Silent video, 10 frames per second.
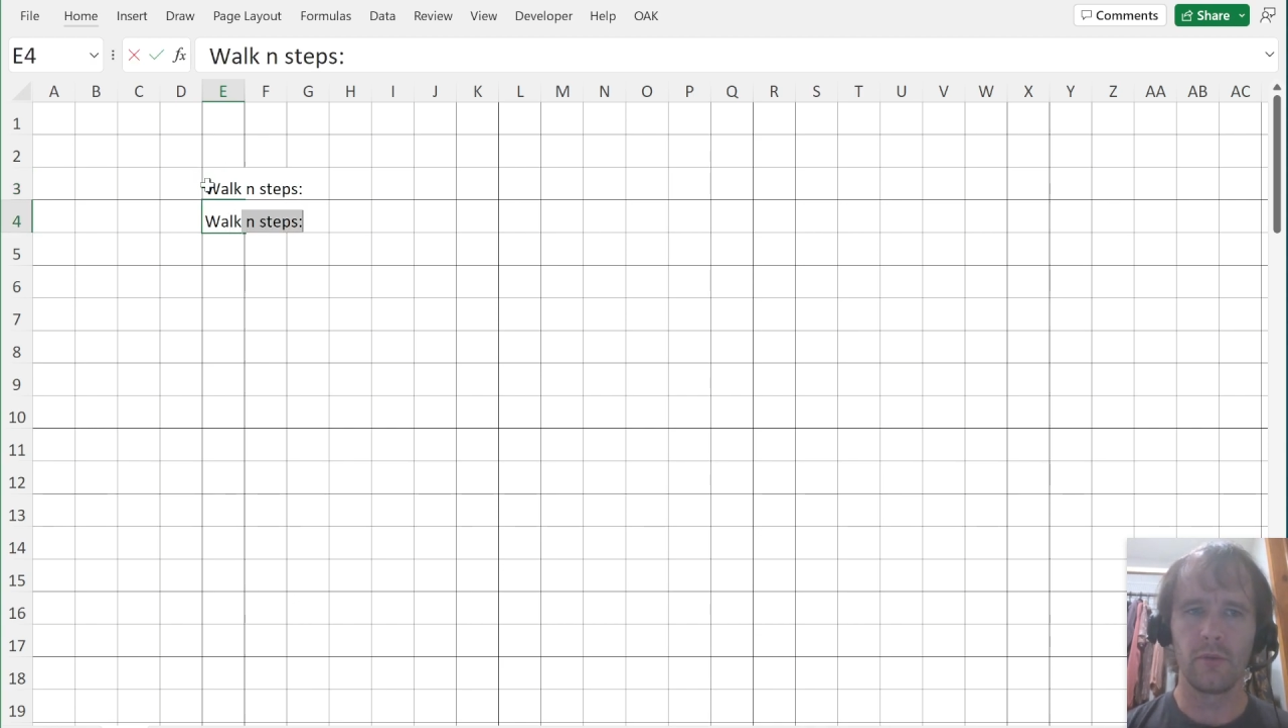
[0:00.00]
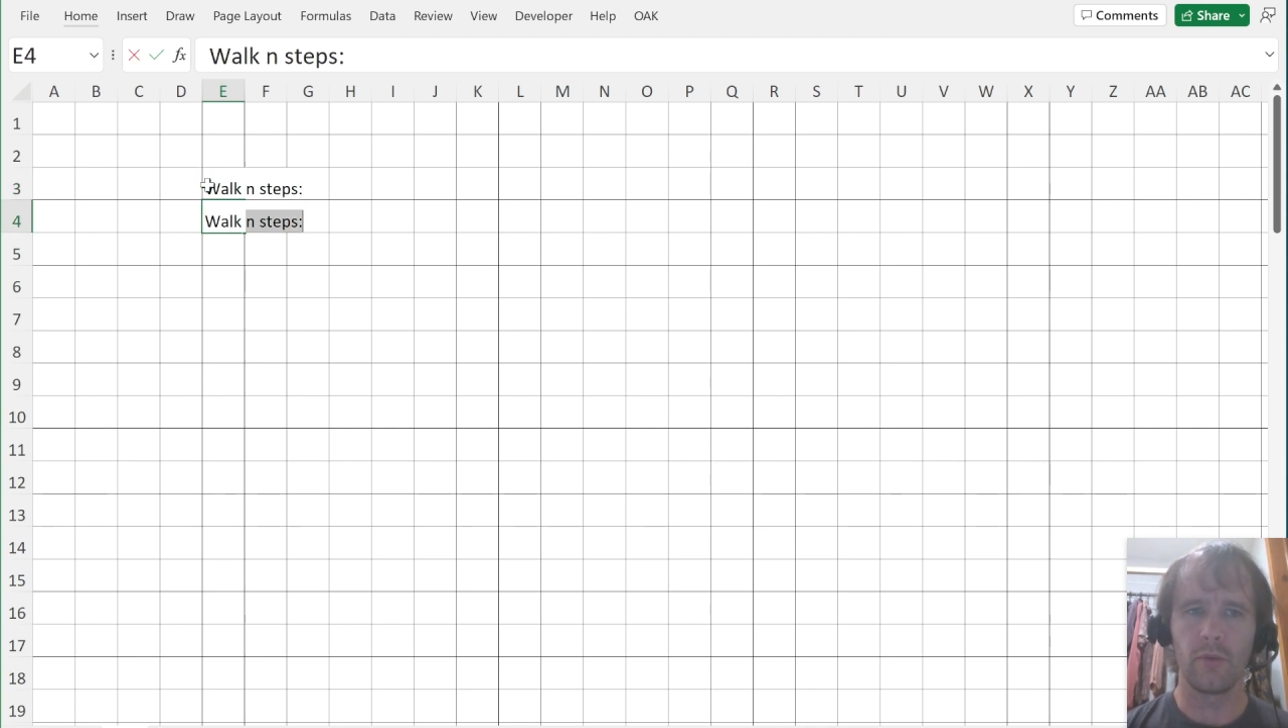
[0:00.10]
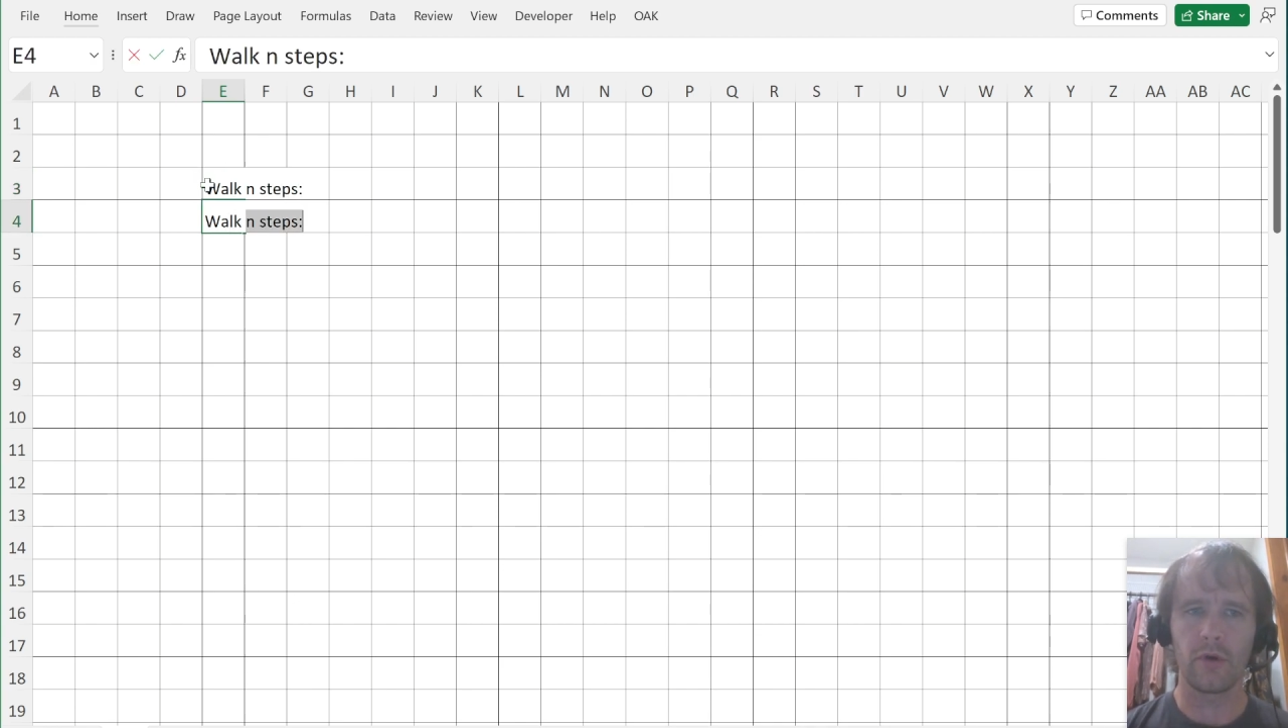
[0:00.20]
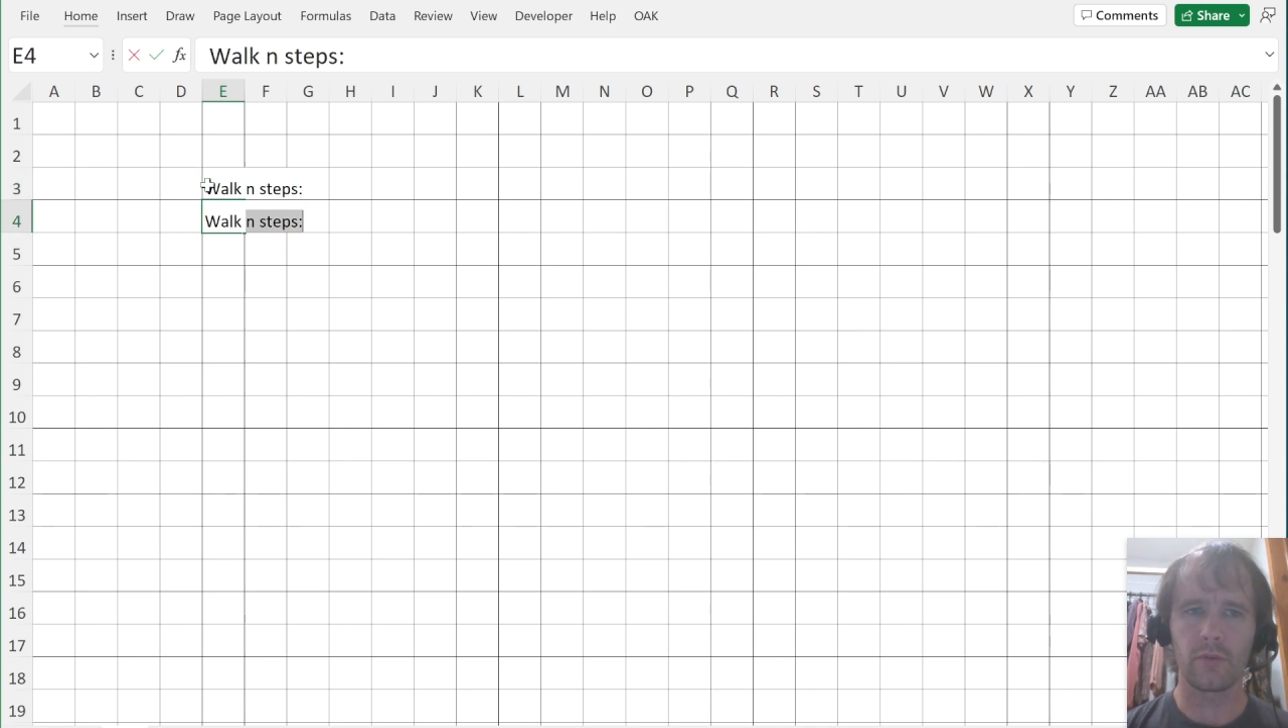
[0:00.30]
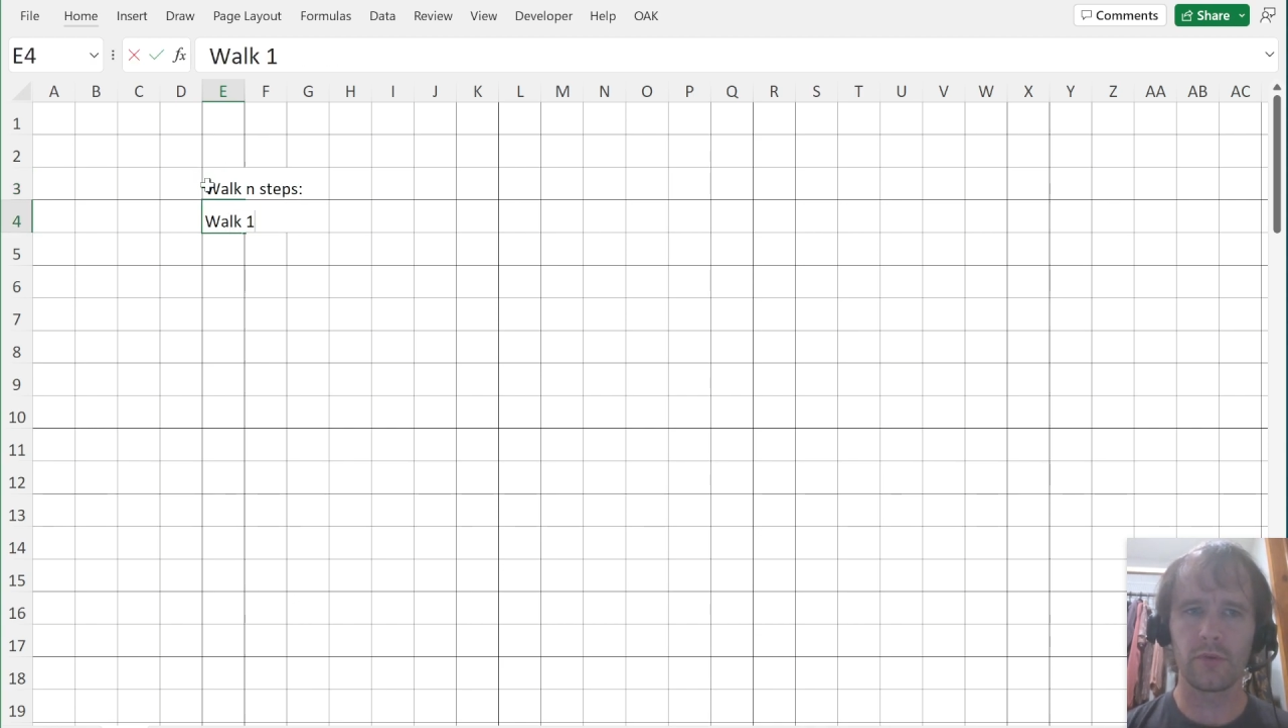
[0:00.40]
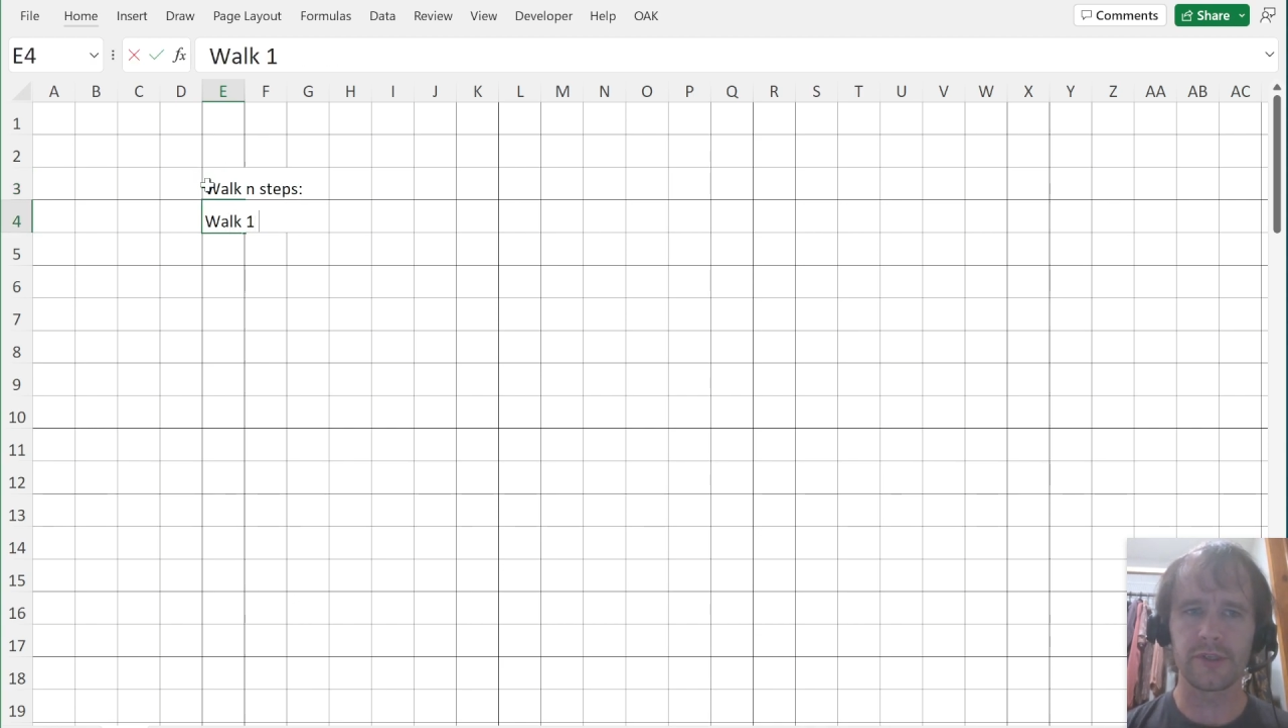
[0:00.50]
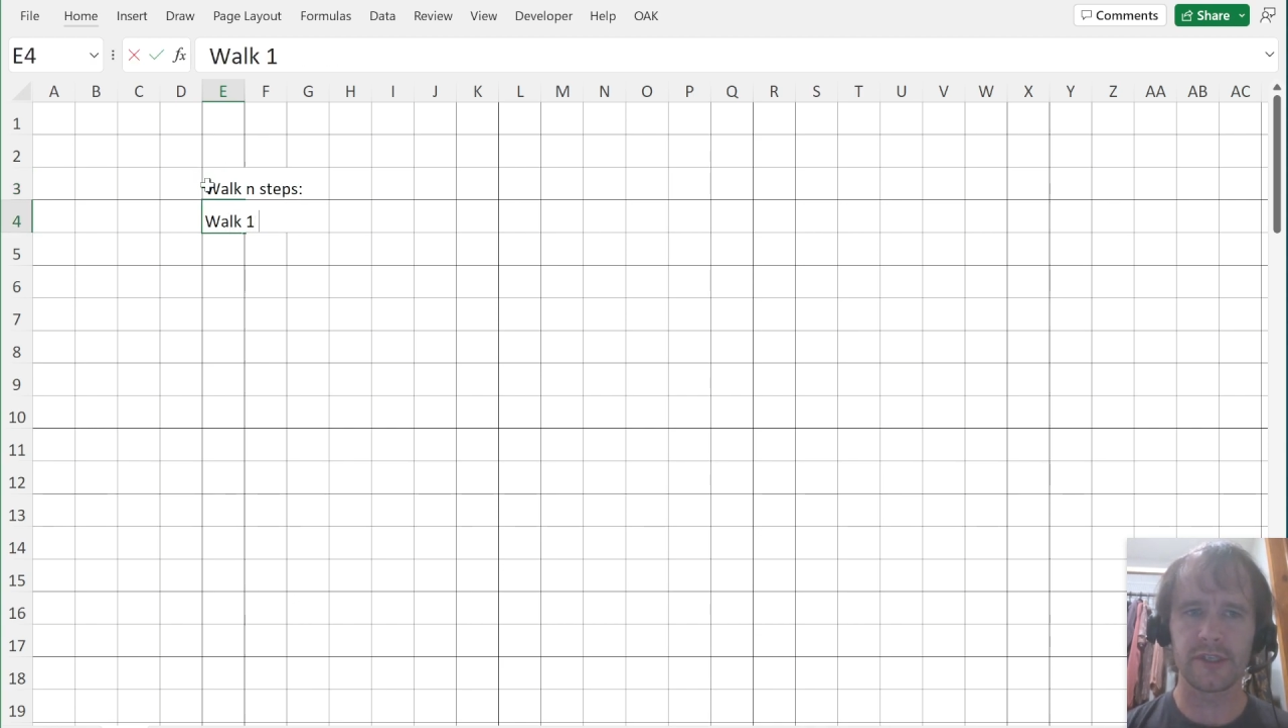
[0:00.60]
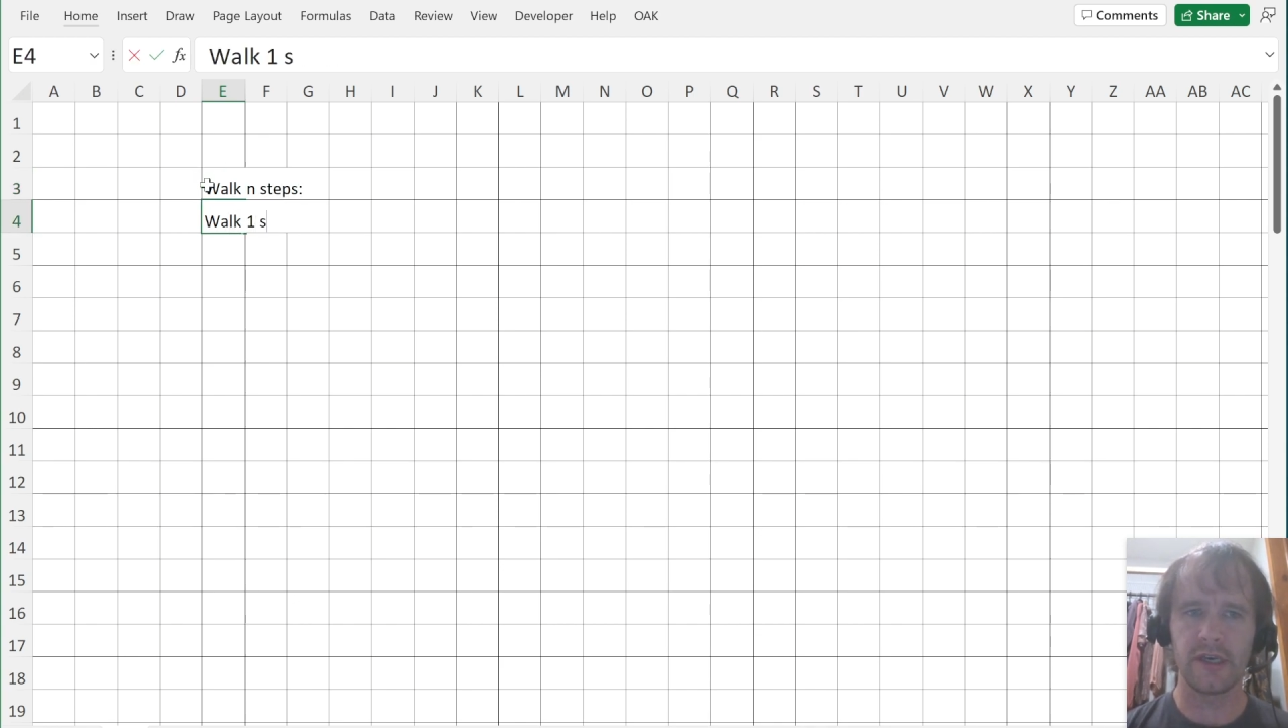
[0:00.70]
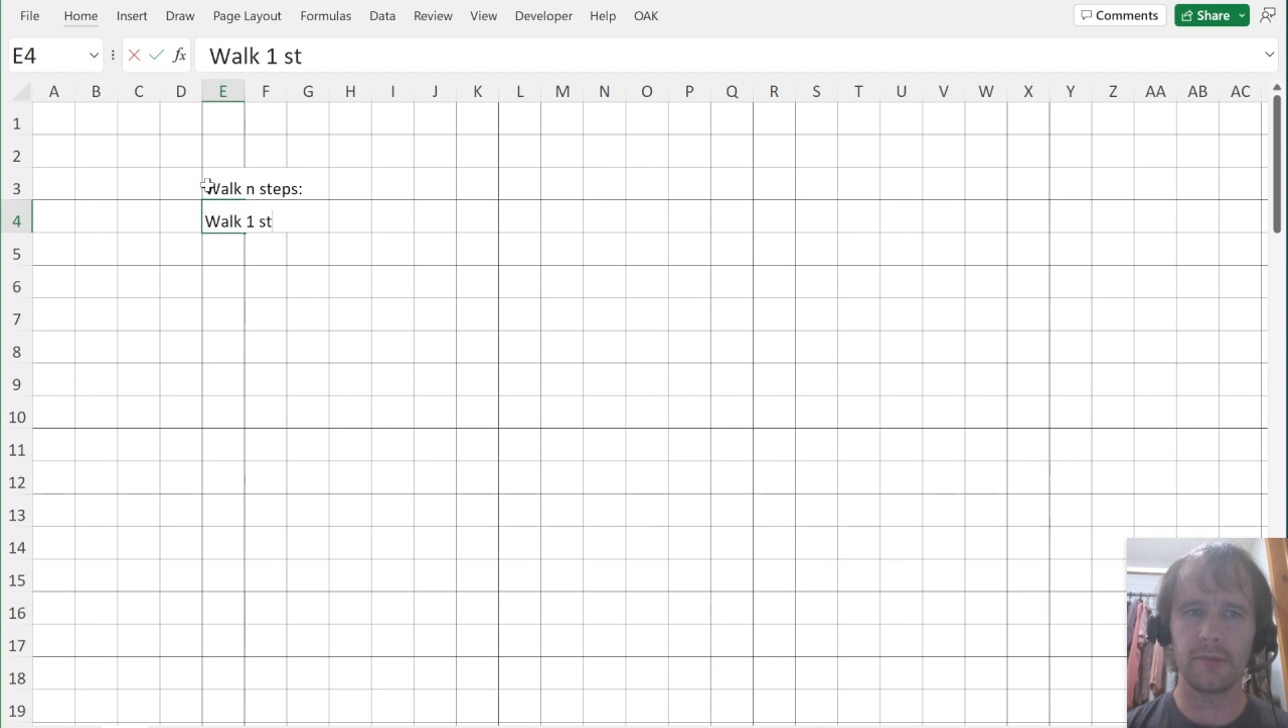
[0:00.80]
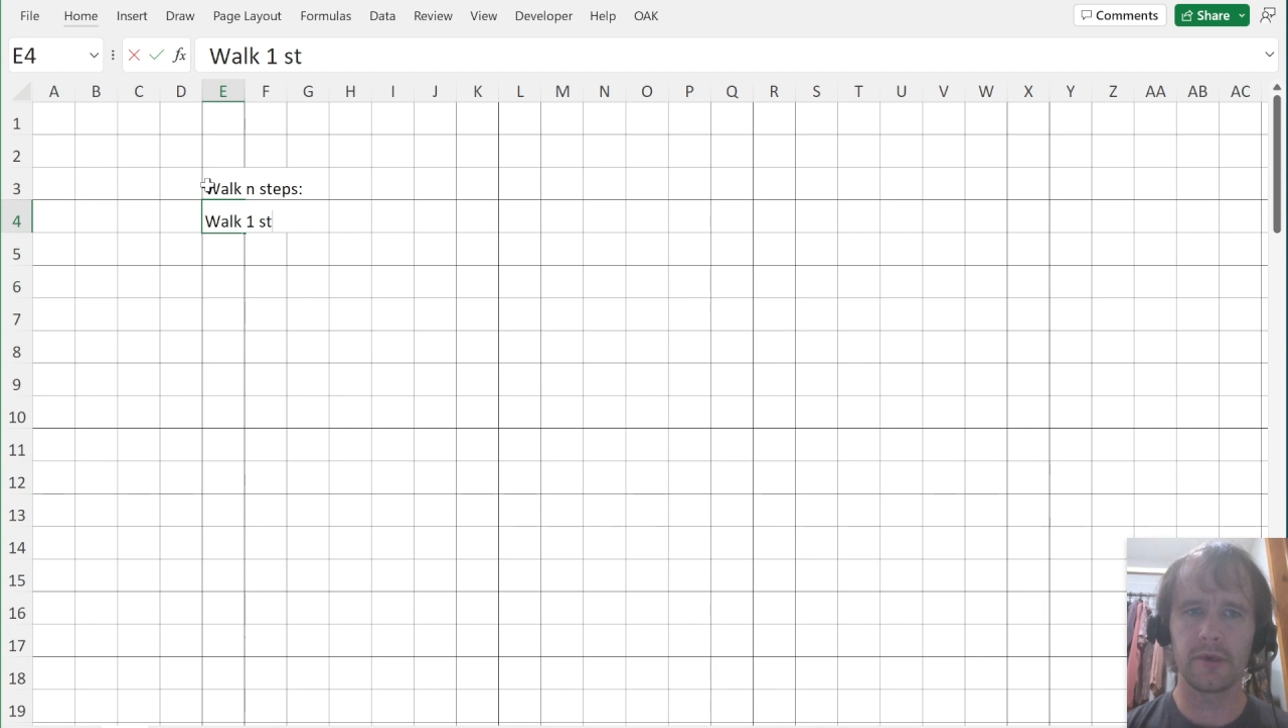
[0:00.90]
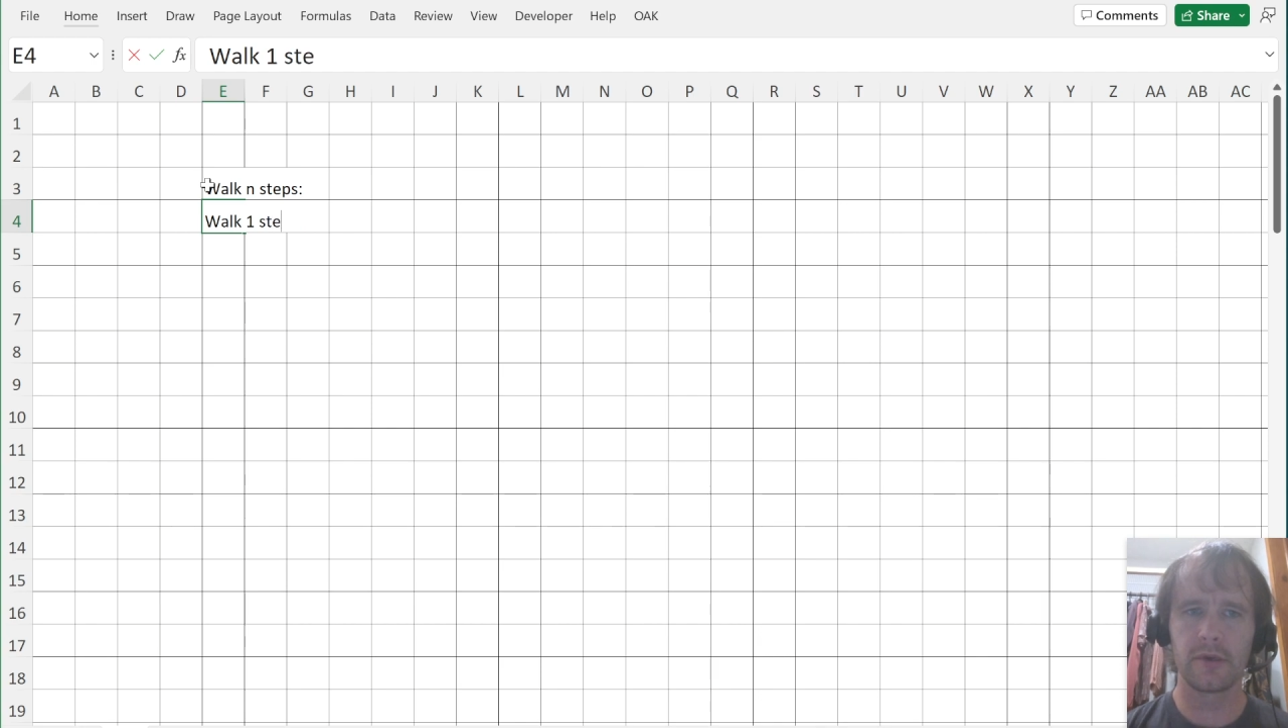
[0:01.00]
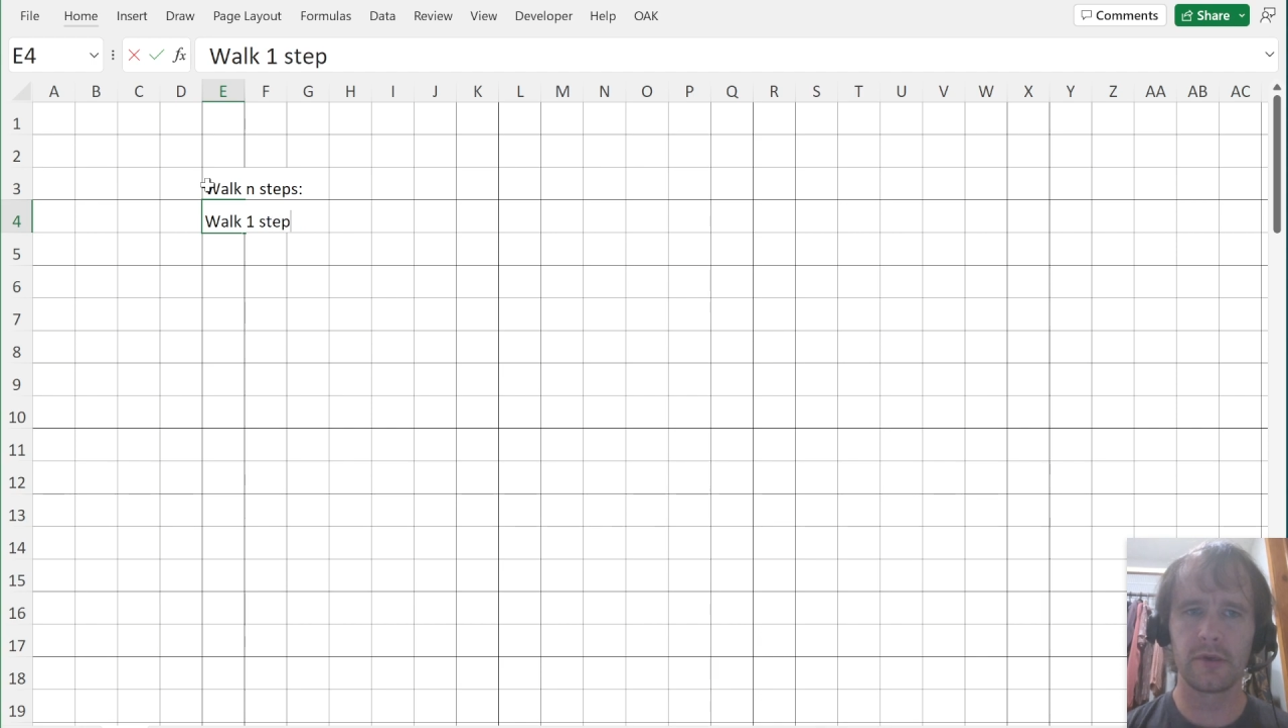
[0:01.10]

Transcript: walk one step